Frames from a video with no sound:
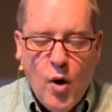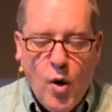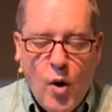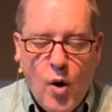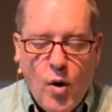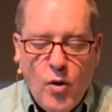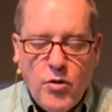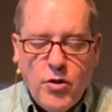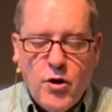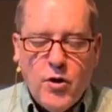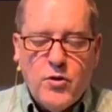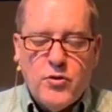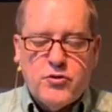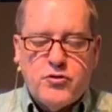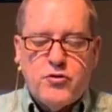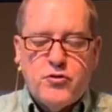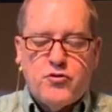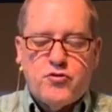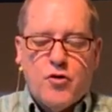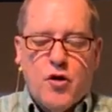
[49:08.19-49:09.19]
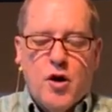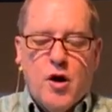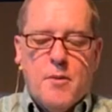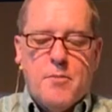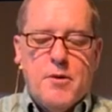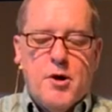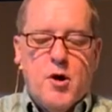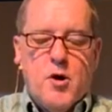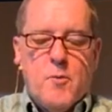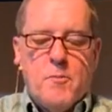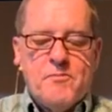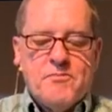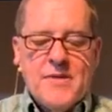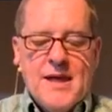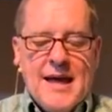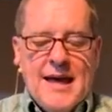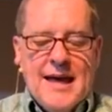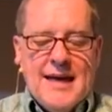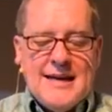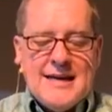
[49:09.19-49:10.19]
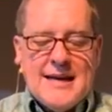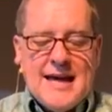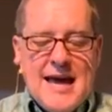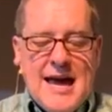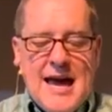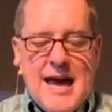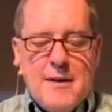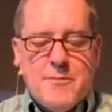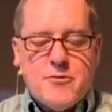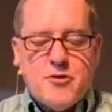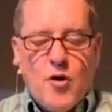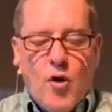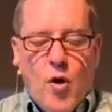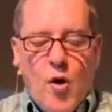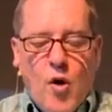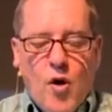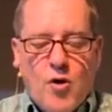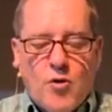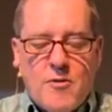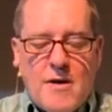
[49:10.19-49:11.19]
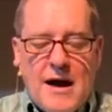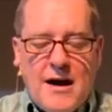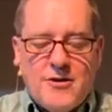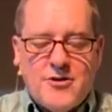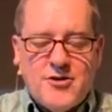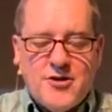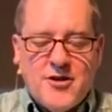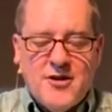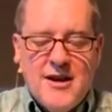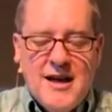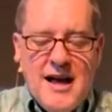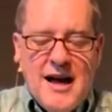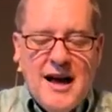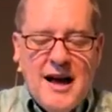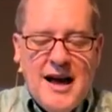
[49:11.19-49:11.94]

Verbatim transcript: all those who draw a bow encamped all around her.